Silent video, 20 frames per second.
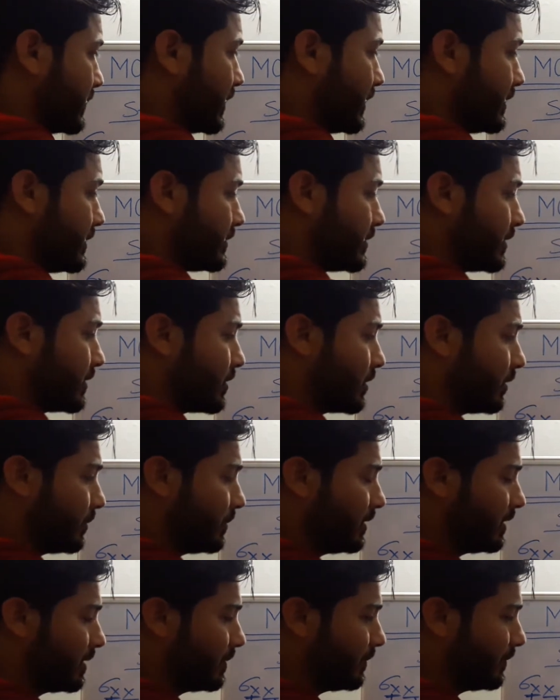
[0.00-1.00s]
that is the
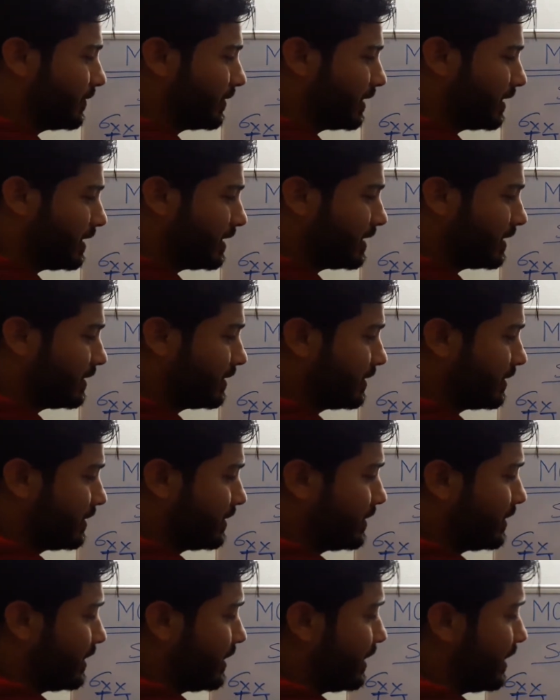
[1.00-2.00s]
normal component,
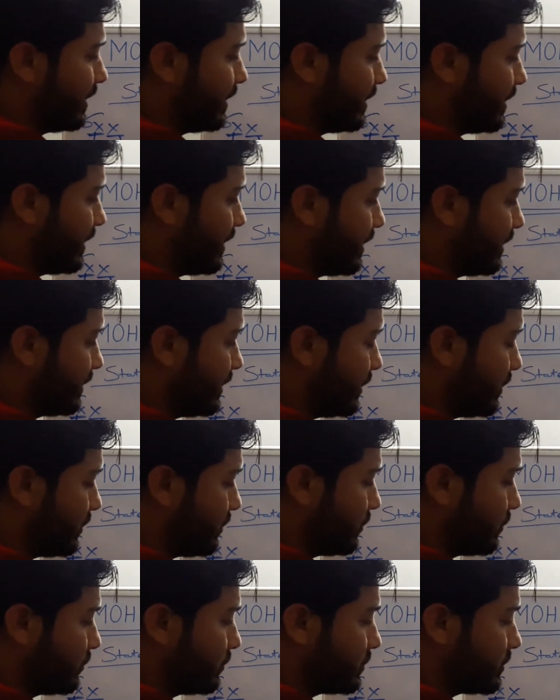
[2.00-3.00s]
and
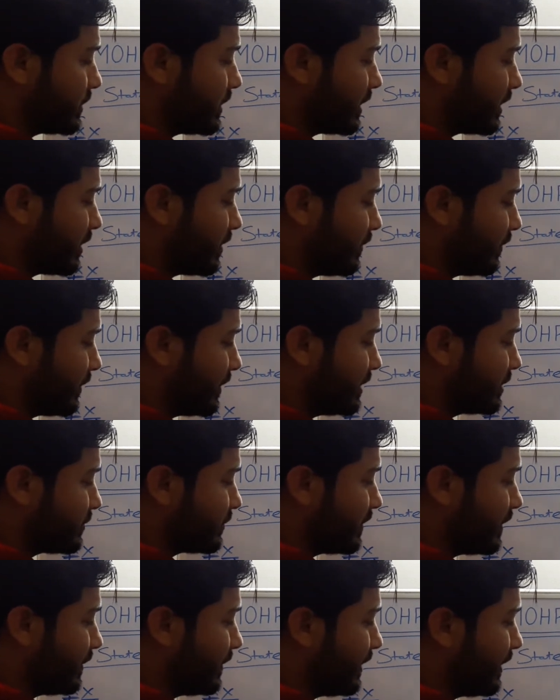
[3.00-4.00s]
another two shear
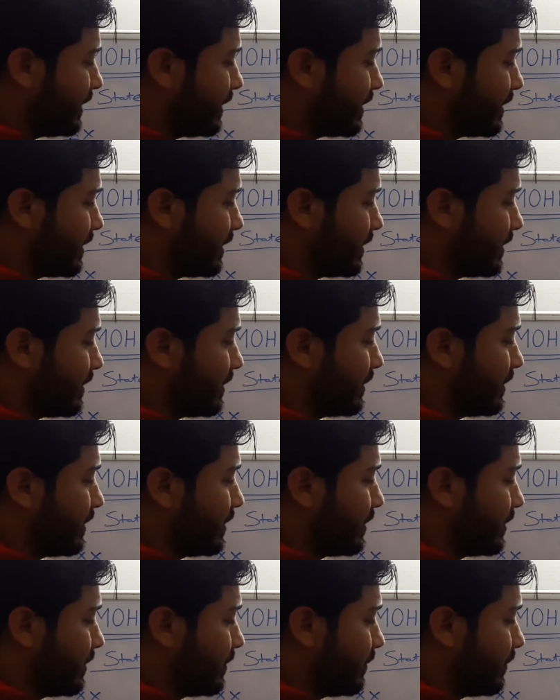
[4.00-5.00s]
components will be
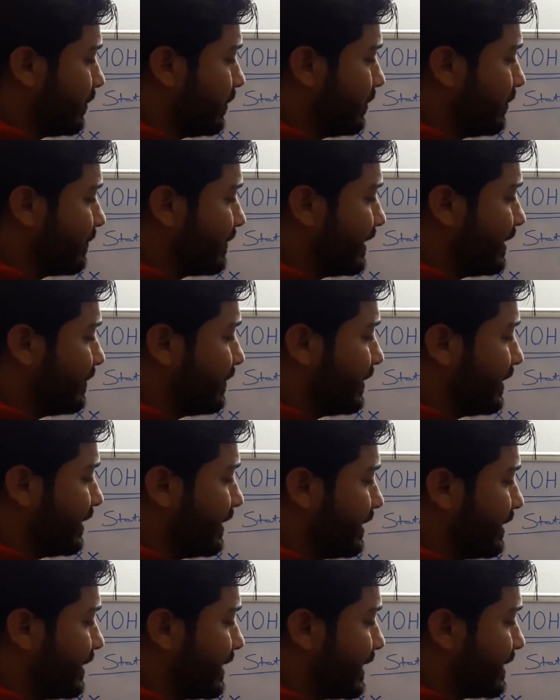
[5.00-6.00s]
on y
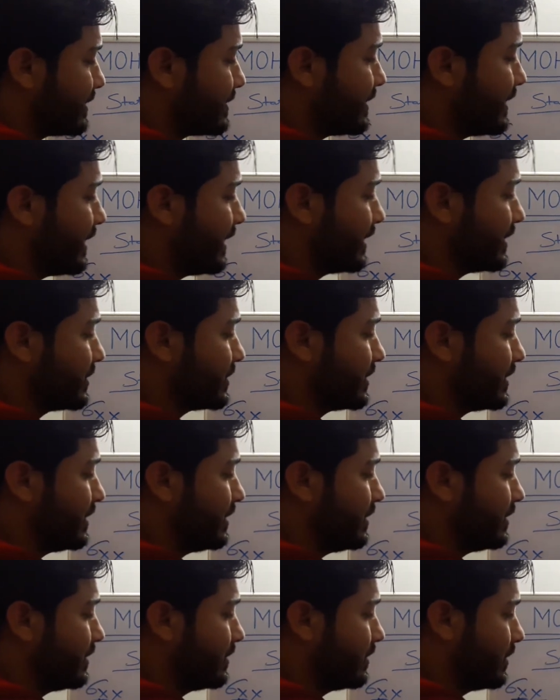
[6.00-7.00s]
plane in x
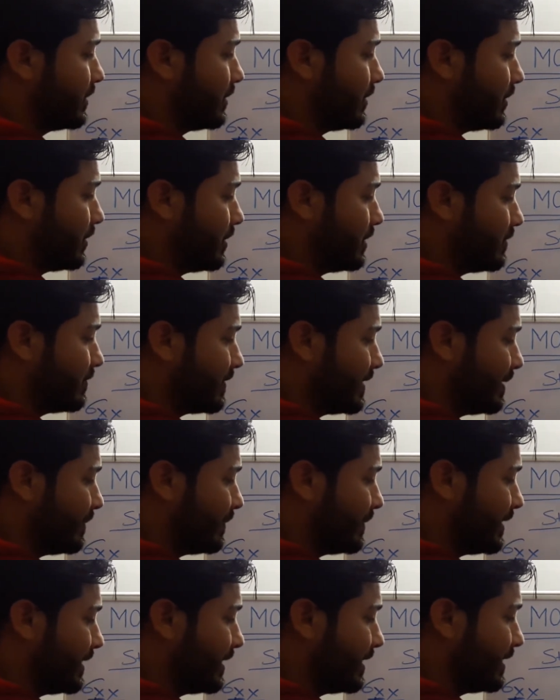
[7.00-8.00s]
direction, on y
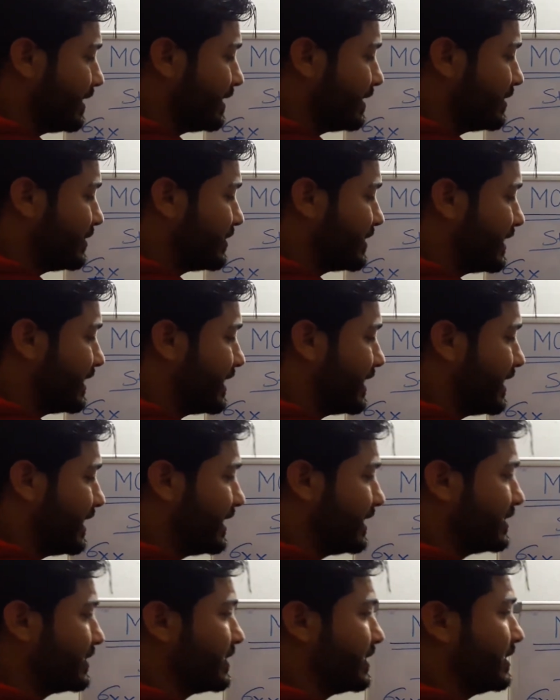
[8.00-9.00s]
plane in z
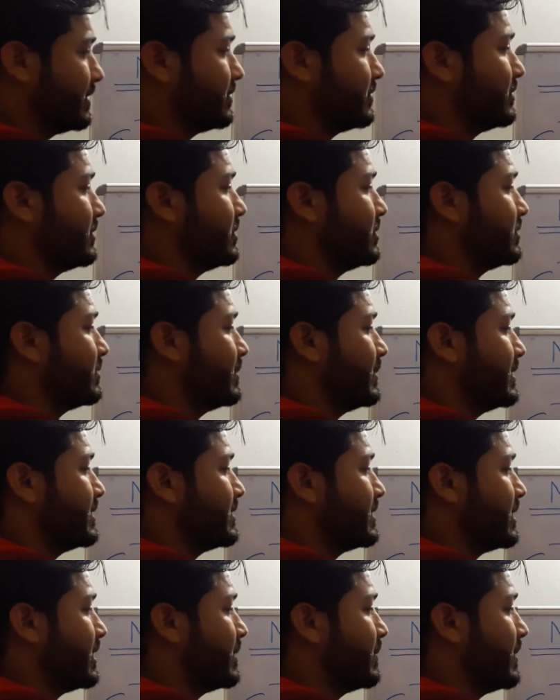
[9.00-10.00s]
direction. So this will be
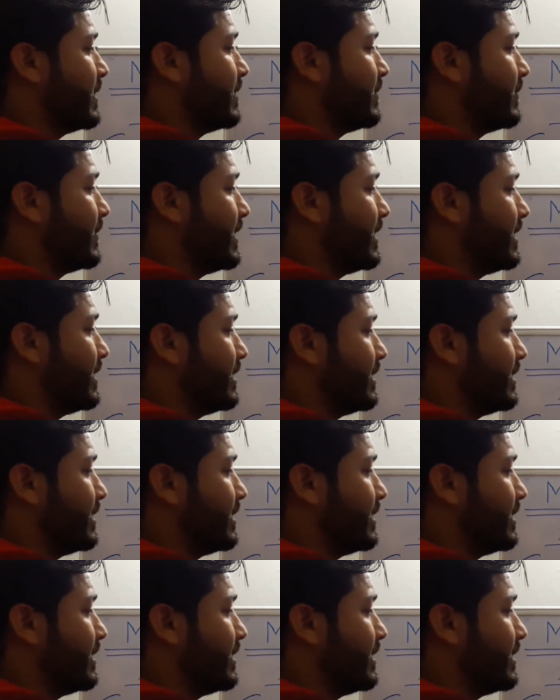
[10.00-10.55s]
sigma